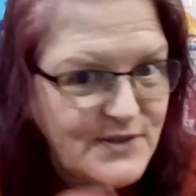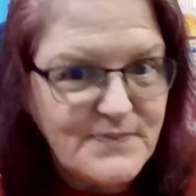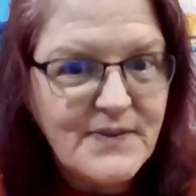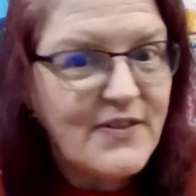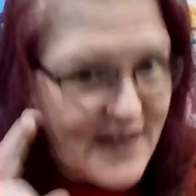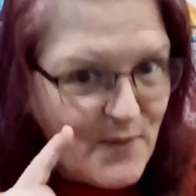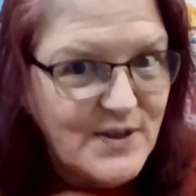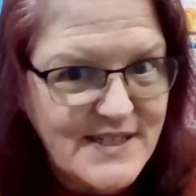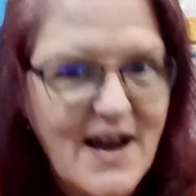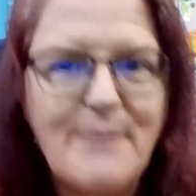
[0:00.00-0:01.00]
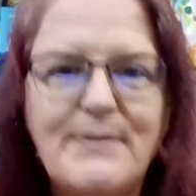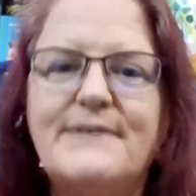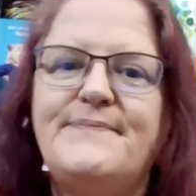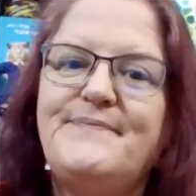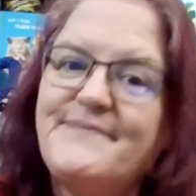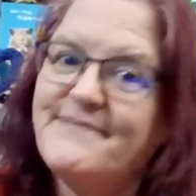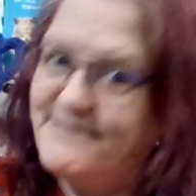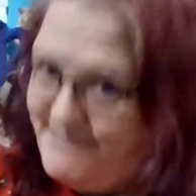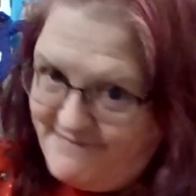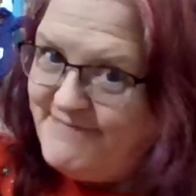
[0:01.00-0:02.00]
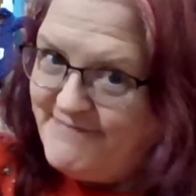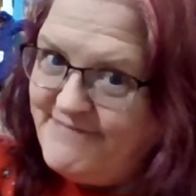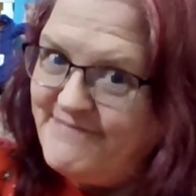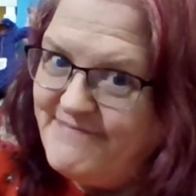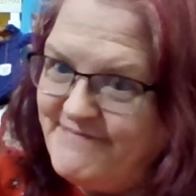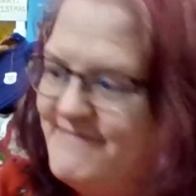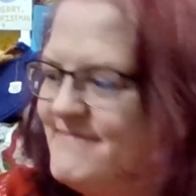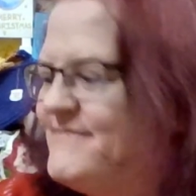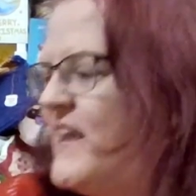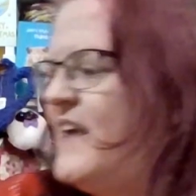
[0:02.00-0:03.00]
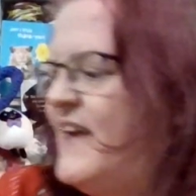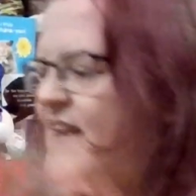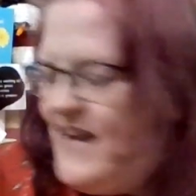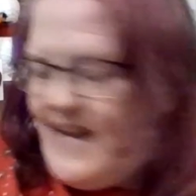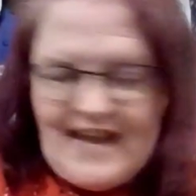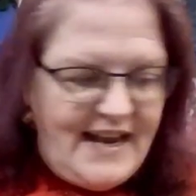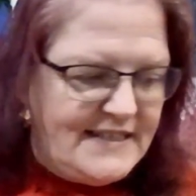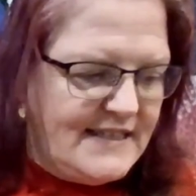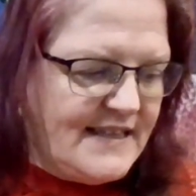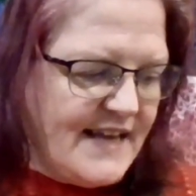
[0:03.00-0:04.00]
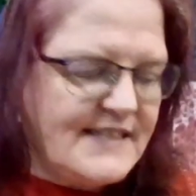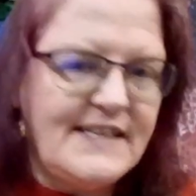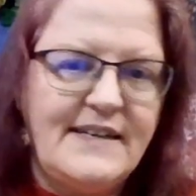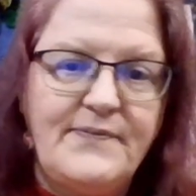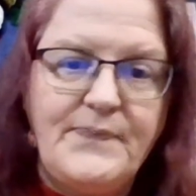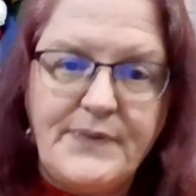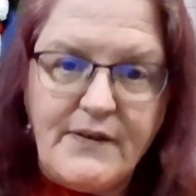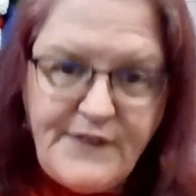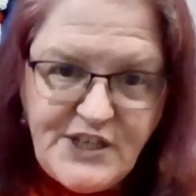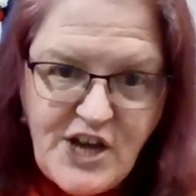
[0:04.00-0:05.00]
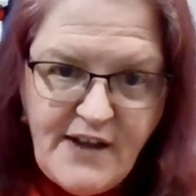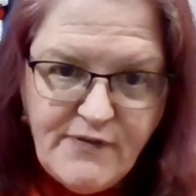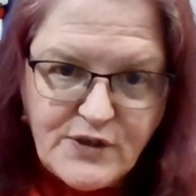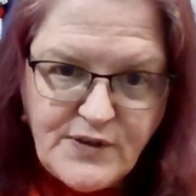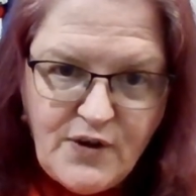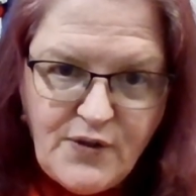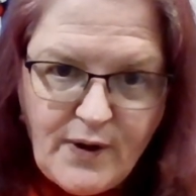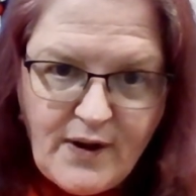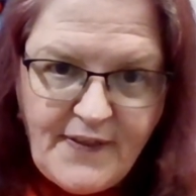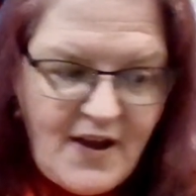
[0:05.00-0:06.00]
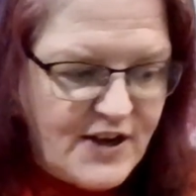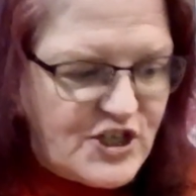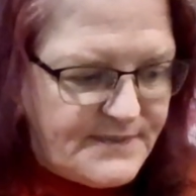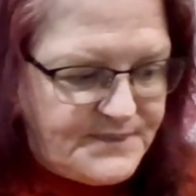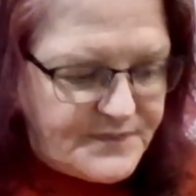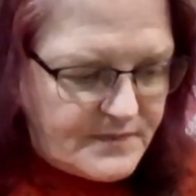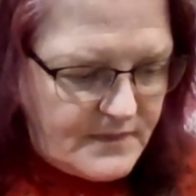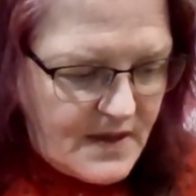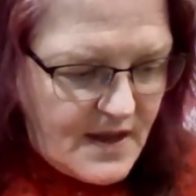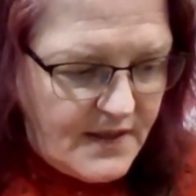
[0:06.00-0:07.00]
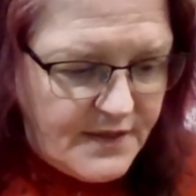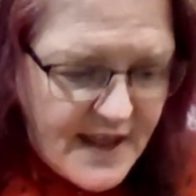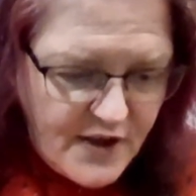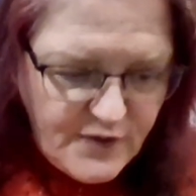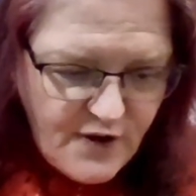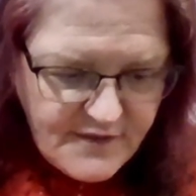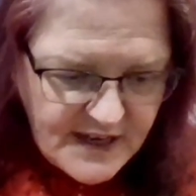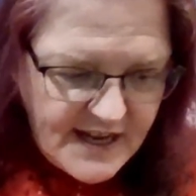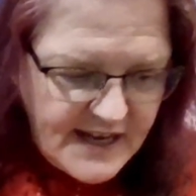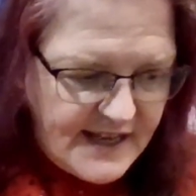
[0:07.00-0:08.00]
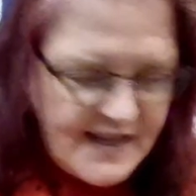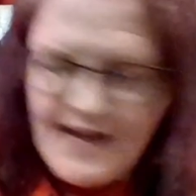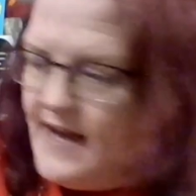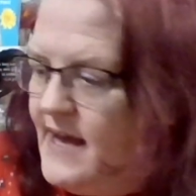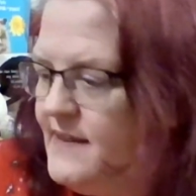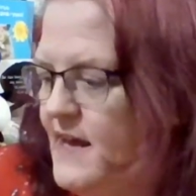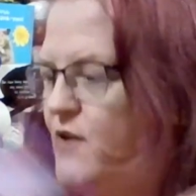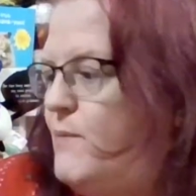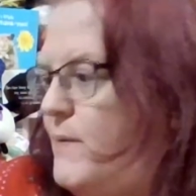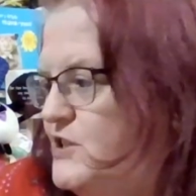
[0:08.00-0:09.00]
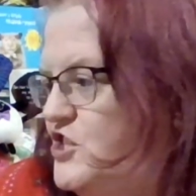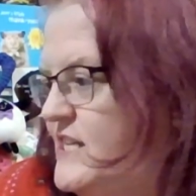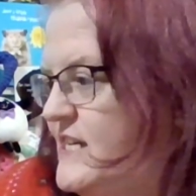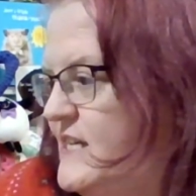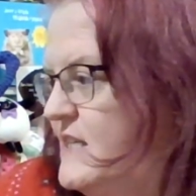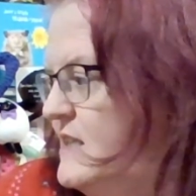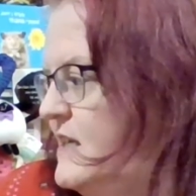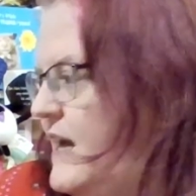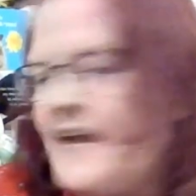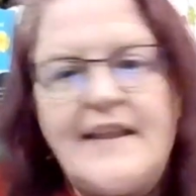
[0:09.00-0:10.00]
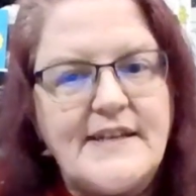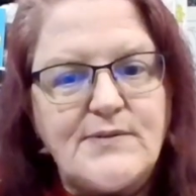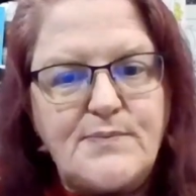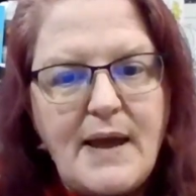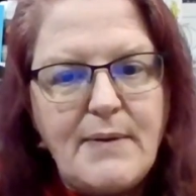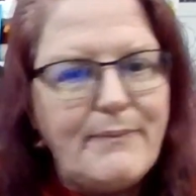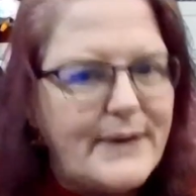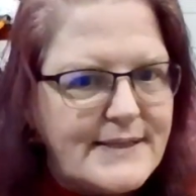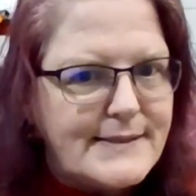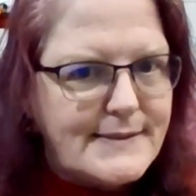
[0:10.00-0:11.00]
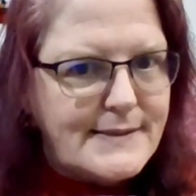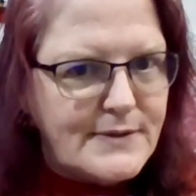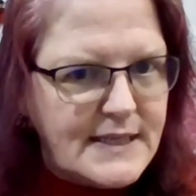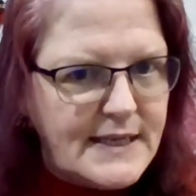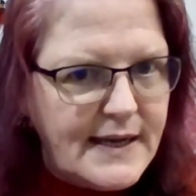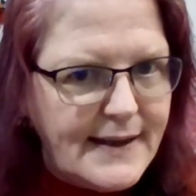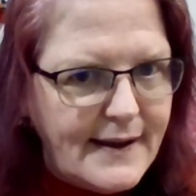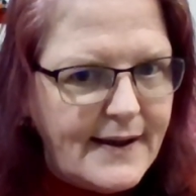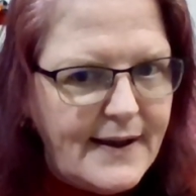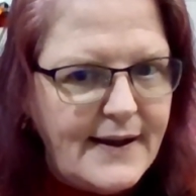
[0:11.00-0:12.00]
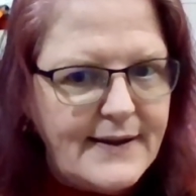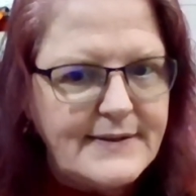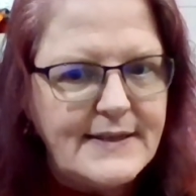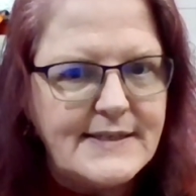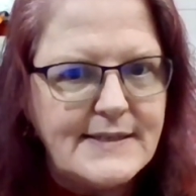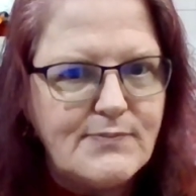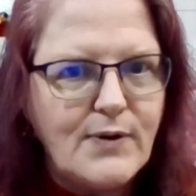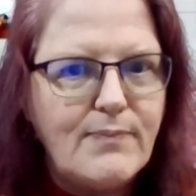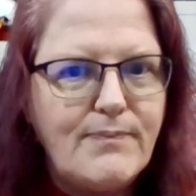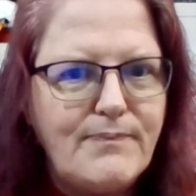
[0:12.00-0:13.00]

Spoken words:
you, they will stop. And thanks to VJ for doing all the work on the auction. Thank you, Crafting Kitty. Thank you, Mama G. Again, this was payment, but seriously, this is worth